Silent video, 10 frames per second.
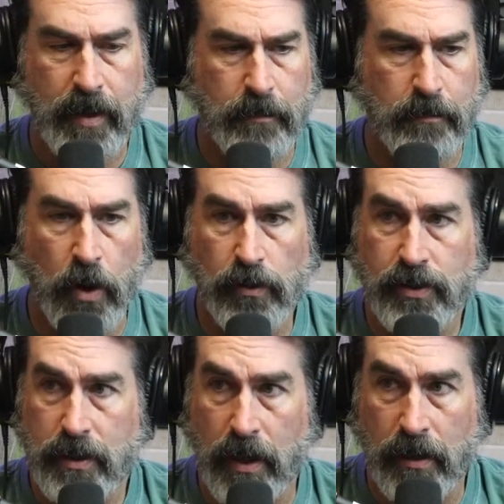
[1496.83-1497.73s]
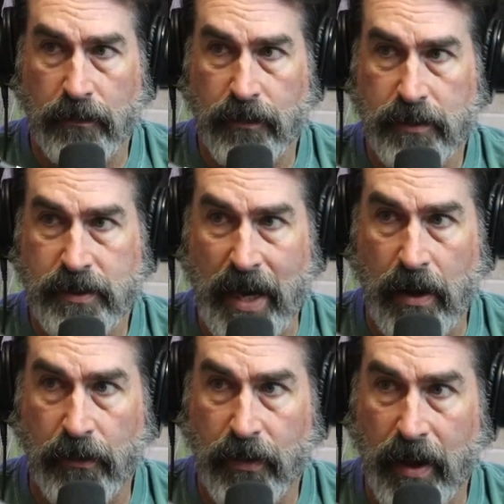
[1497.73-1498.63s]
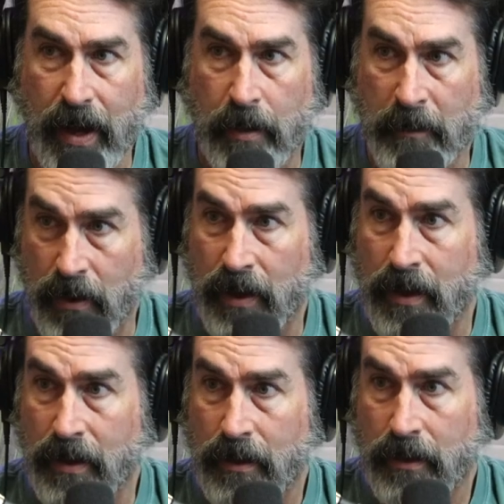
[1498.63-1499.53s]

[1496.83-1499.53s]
Most of South America